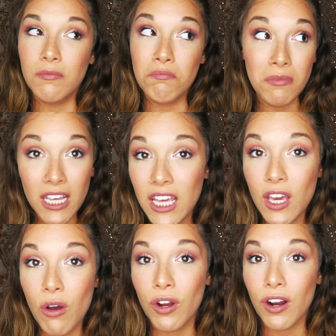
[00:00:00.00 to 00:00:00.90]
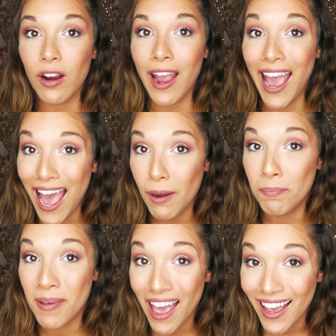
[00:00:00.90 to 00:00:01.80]
mediocre
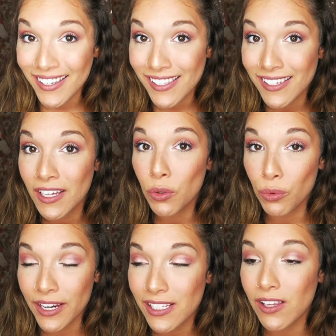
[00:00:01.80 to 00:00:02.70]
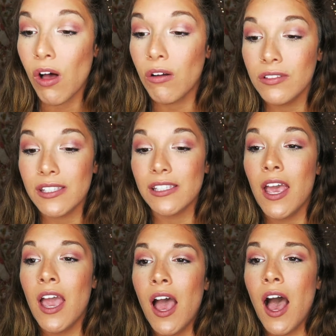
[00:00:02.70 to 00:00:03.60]
at best results.
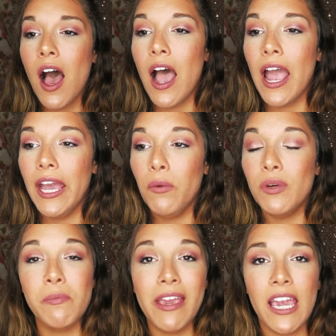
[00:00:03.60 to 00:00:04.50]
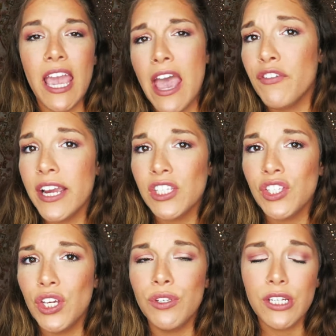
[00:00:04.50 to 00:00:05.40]
I was making every
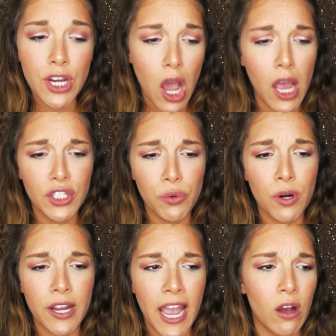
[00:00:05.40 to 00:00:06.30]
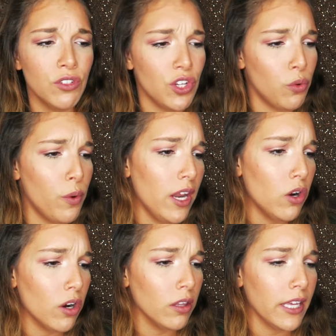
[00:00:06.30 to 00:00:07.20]
excuse not to work out, to quit
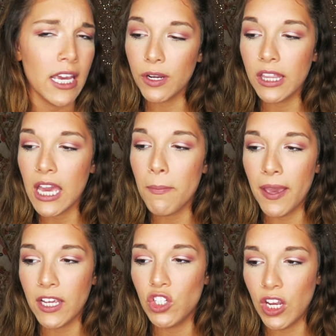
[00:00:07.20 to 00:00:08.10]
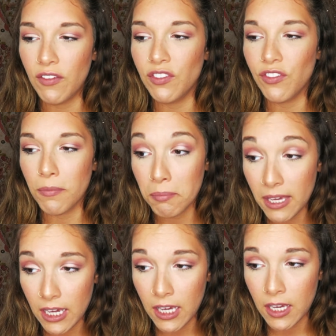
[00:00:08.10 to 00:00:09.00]
early. Really a big shift for
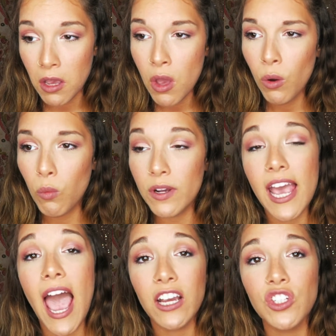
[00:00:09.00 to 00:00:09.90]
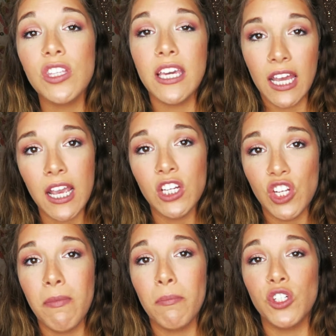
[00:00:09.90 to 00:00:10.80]
me was actually getting a
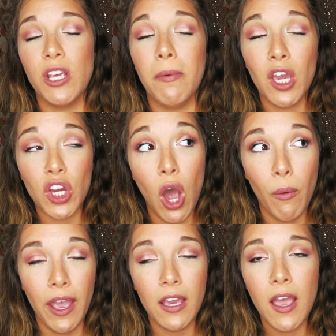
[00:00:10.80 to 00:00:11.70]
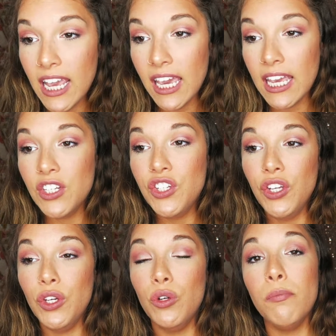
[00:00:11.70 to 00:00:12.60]
gym membership and going. Getting
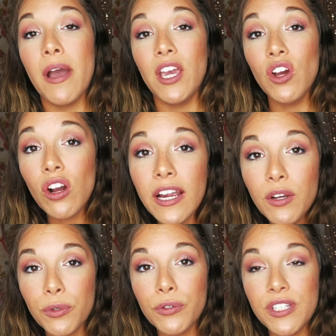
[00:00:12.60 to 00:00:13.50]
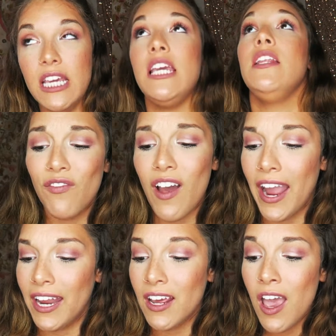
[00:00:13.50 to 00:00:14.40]
into my current routine, you
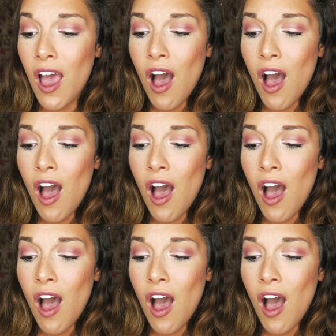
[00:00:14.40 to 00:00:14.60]
find